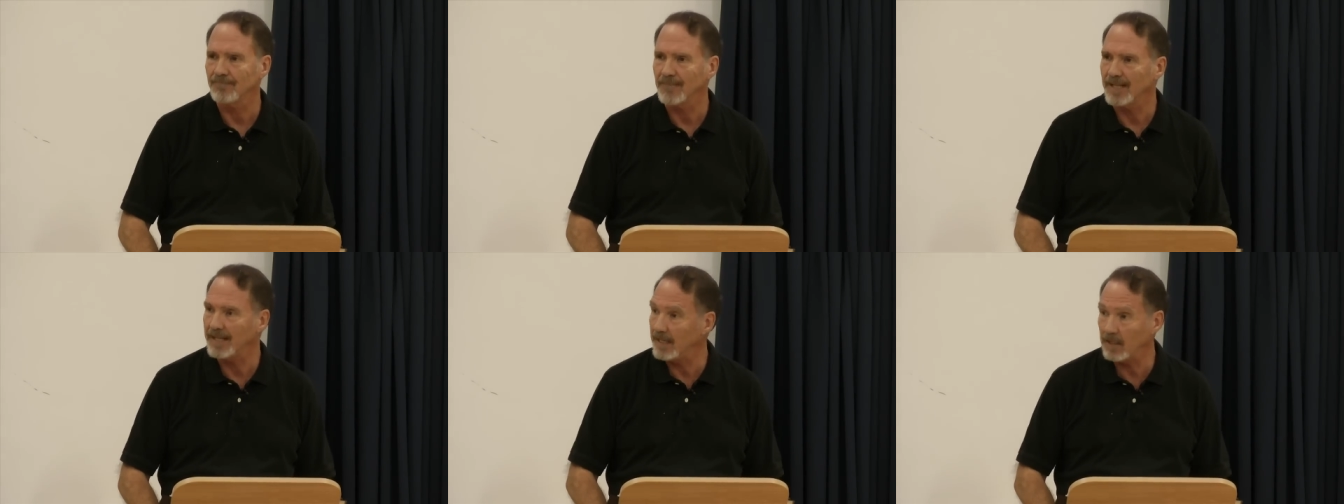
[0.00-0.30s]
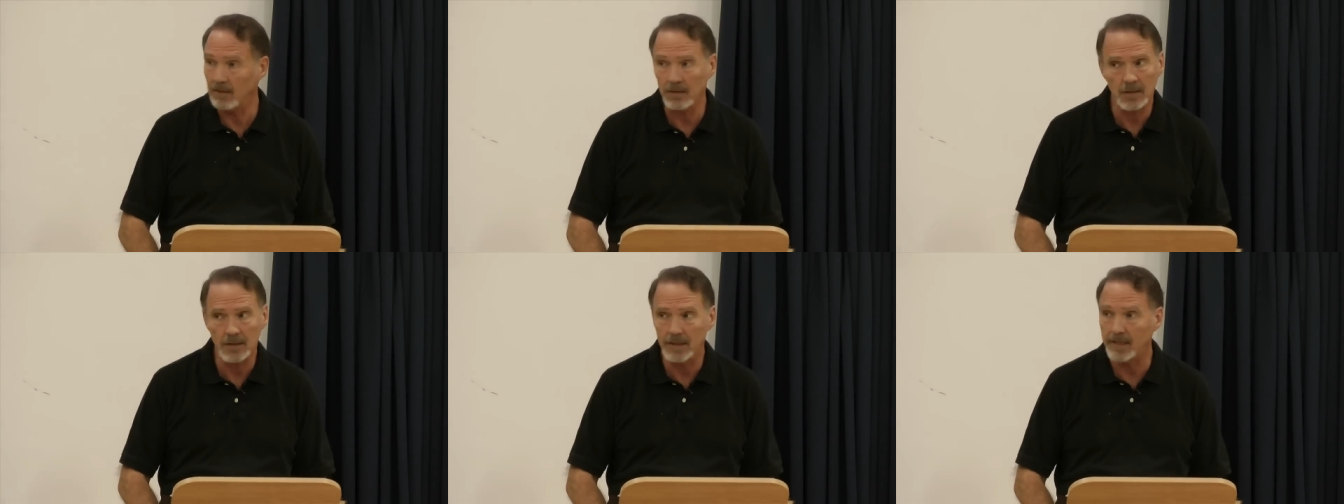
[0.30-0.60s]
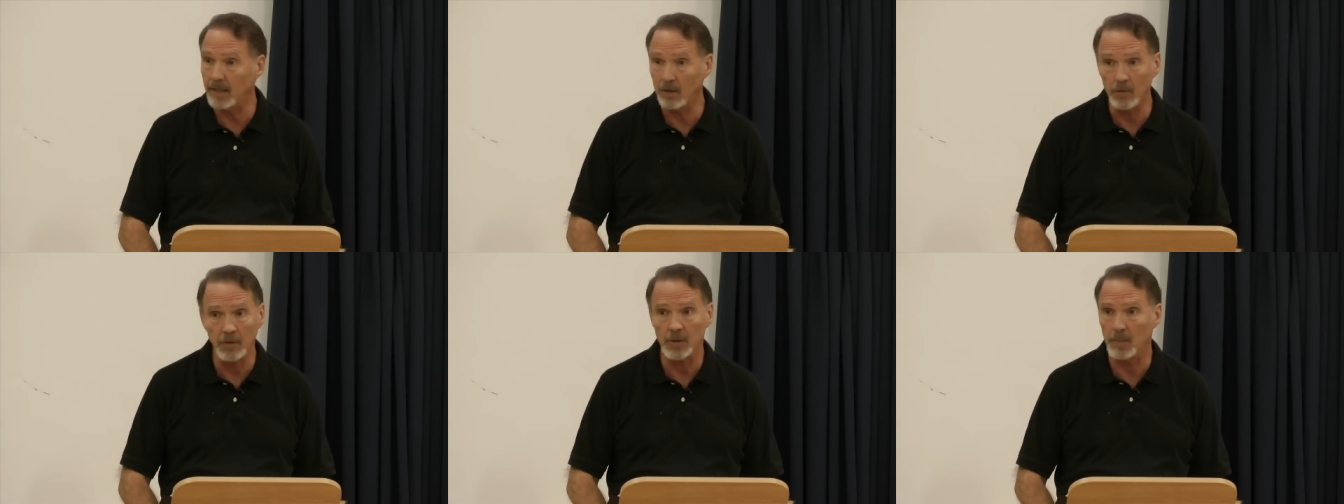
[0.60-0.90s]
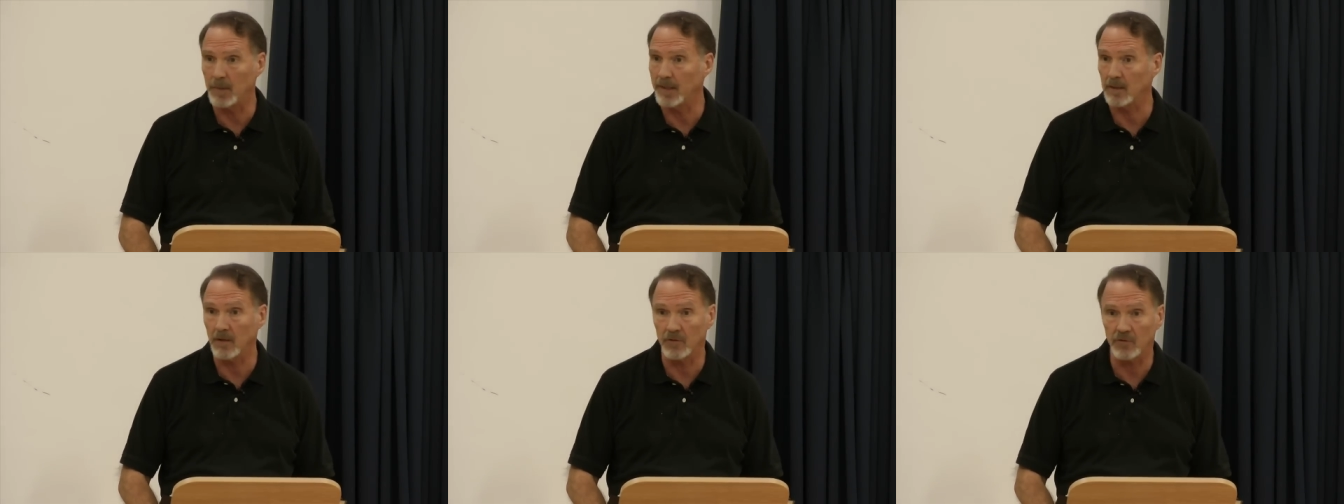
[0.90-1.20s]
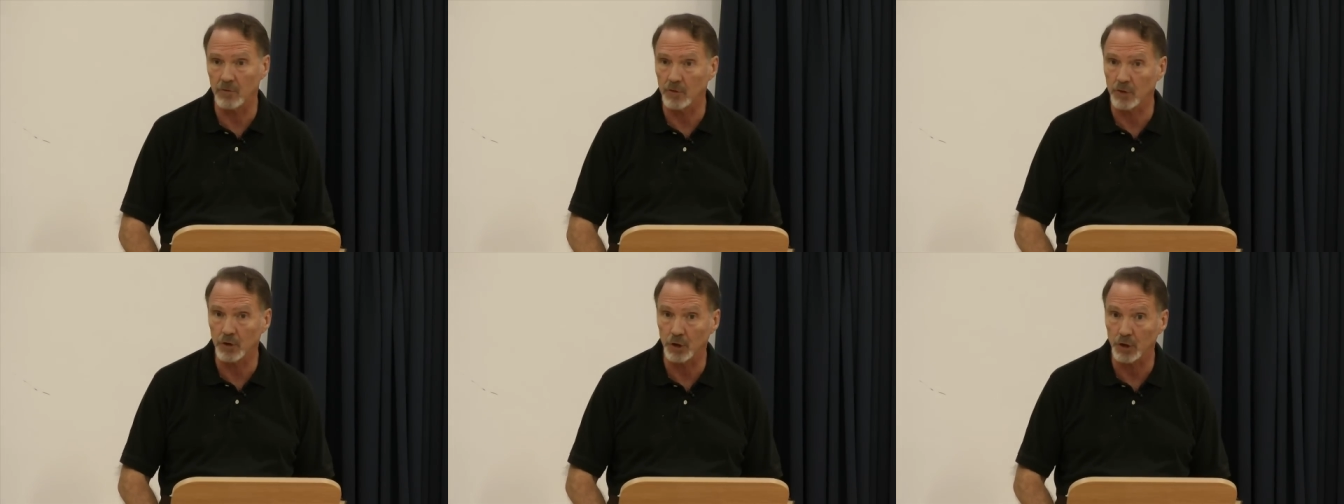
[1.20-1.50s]
He isn't going to heal you
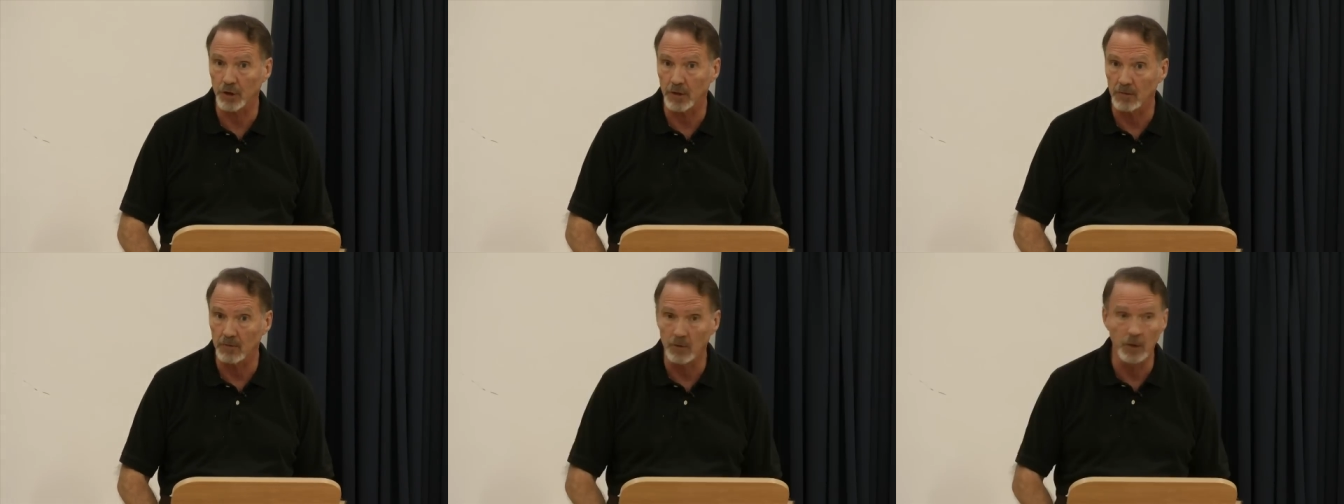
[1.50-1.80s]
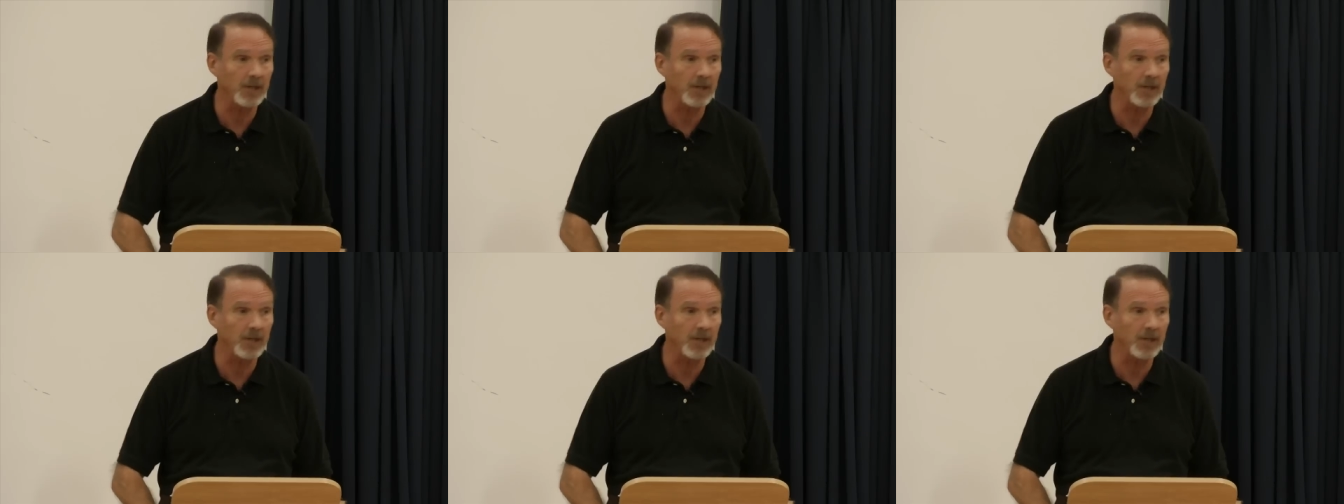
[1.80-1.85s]
because you're good.